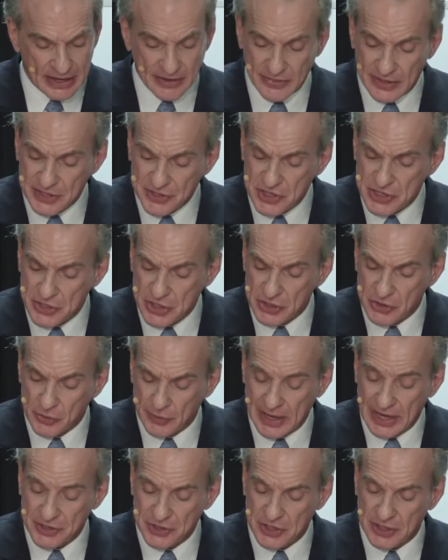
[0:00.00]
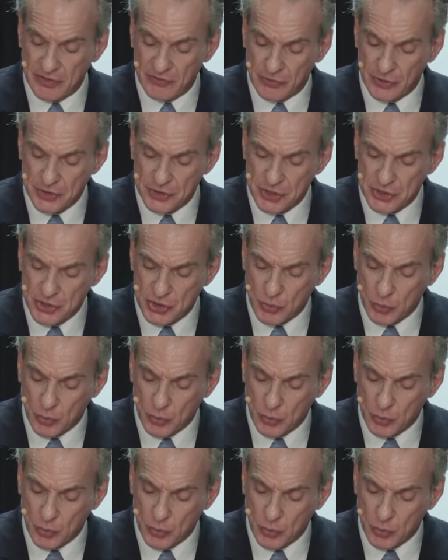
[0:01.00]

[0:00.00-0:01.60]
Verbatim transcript: And this is addressed in verses